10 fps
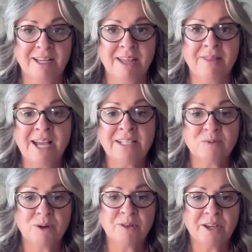and
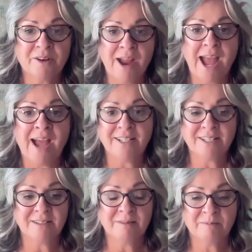that's where they're
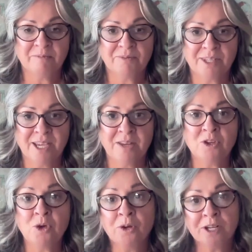at.
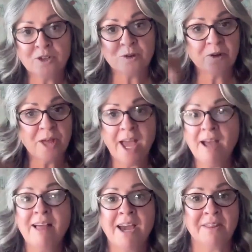And you're going to trigger the
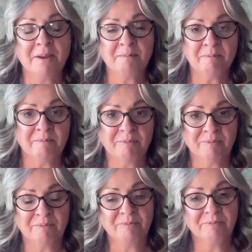hell out of them,
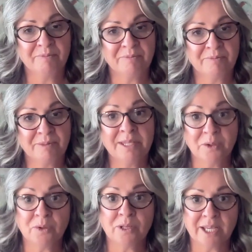
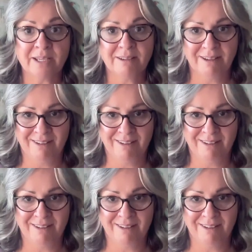literally.